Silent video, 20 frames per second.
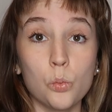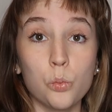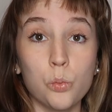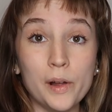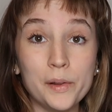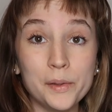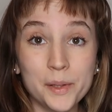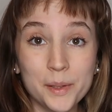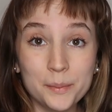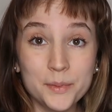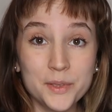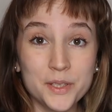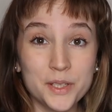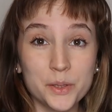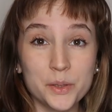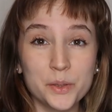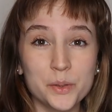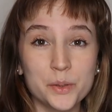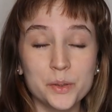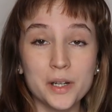Welcome
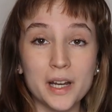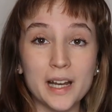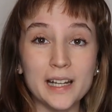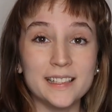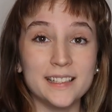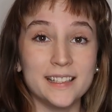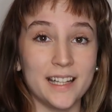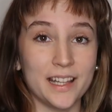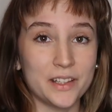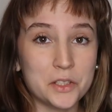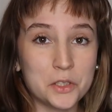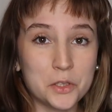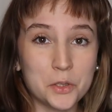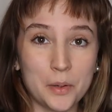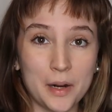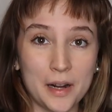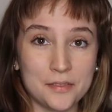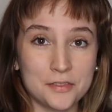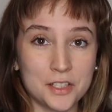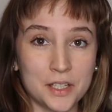to another
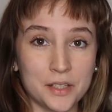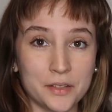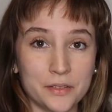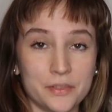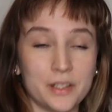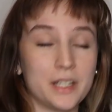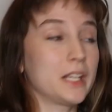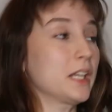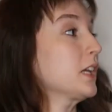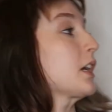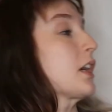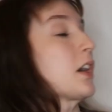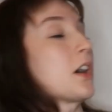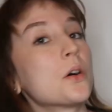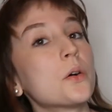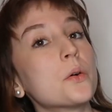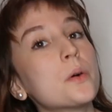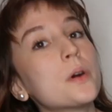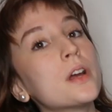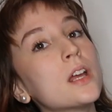crafting
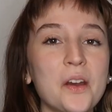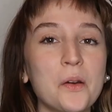video.